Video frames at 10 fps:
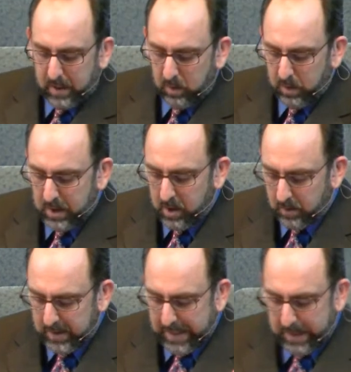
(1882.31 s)
And we
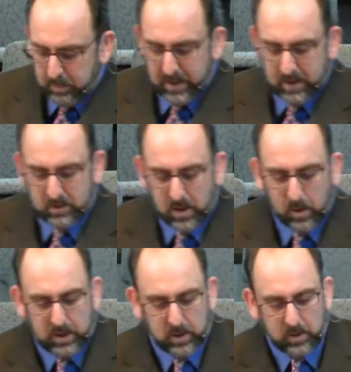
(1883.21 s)
know that because all
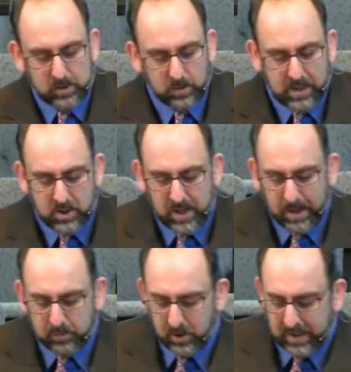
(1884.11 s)
we do is read
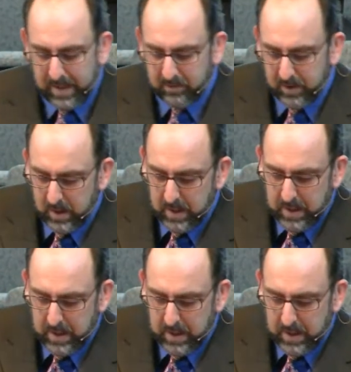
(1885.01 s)
chapter 11,